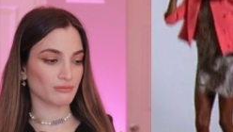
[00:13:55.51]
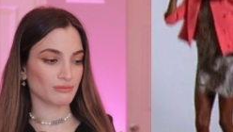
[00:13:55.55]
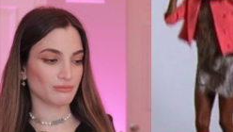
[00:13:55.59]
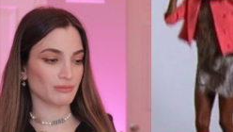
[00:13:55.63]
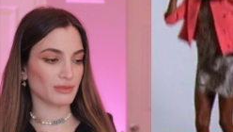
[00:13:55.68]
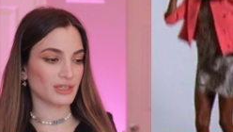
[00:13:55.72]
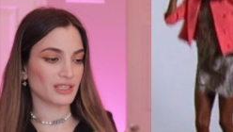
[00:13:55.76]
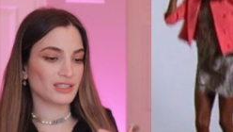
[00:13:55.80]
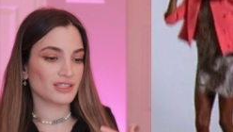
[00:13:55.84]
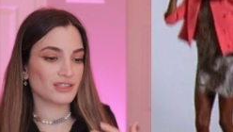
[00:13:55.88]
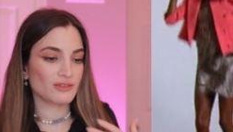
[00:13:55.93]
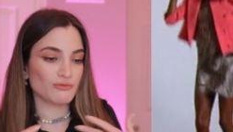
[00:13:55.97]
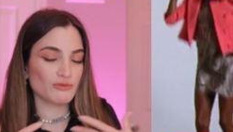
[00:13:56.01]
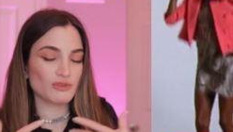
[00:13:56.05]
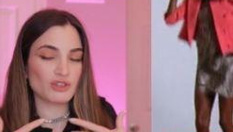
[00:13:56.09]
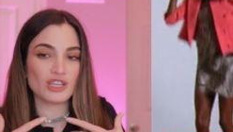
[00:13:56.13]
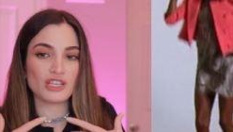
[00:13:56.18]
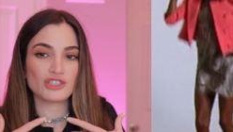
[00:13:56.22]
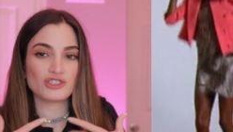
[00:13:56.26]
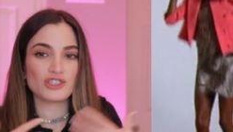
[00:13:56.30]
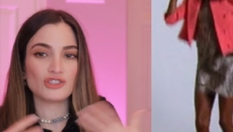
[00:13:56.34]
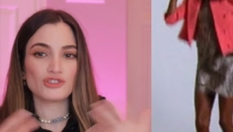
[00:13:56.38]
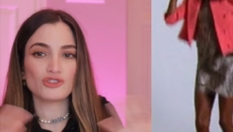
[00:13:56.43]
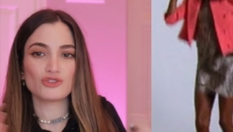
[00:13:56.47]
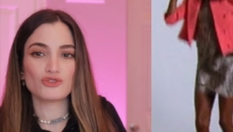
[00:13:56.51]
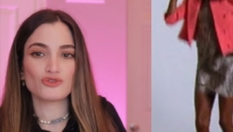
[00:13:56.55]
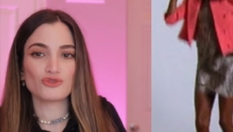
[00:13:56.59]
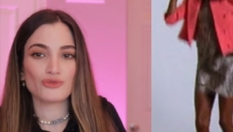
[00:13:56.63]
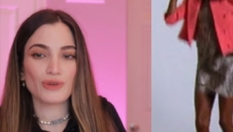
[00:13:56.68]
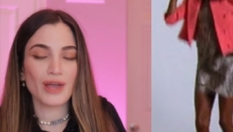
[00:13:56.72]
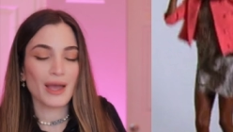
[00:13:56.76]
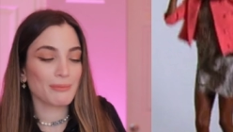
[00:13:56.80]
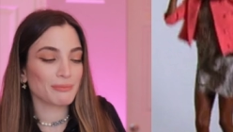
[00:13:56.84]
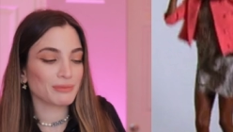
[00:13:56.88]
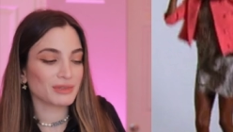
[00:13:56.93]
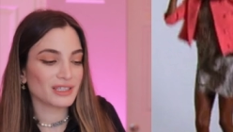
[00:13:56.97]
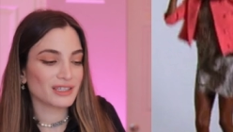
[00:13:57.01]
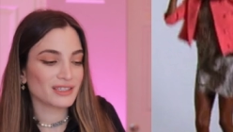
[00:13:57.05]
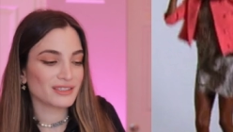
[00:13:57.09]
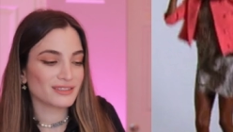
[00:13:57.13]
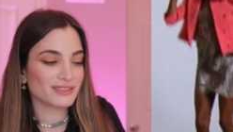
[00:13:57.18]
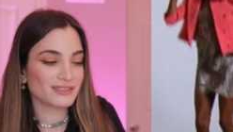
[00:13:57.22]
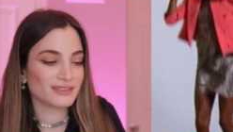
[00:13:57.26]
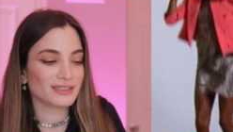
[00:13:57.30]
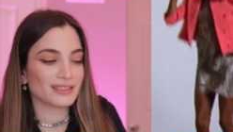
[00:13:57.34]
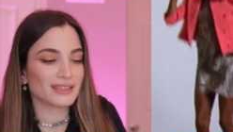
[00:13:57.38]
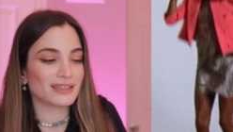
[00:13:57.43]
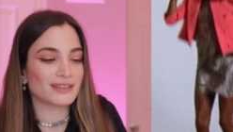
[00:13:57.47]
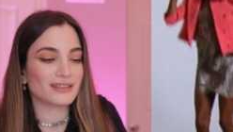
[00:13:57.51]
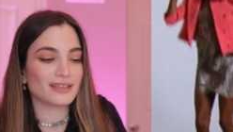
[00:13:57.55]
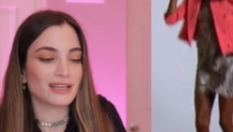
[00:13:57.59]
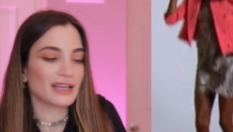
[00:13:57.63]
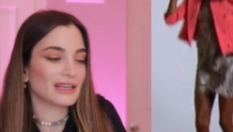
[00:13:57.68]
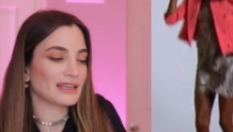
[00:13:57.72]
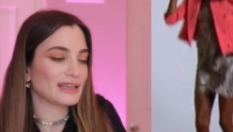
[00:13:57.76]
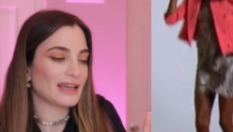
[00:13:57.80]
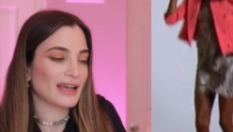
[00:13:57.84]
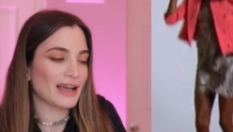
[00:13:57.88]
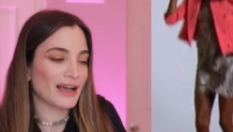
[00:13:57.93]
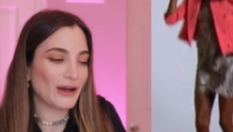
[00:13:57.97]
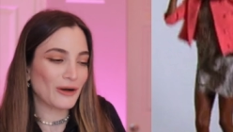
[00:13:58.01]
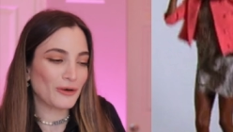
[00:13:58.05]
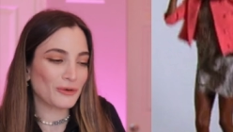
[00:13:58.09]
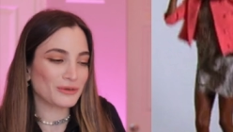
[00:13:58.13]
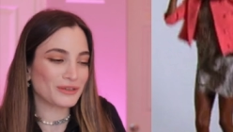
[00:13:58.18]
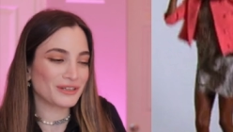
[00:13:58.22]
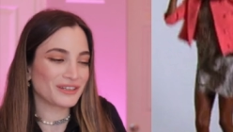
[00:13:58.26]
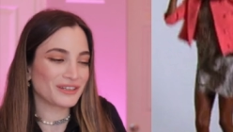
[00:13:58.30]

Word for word: it, it's a strapless gown,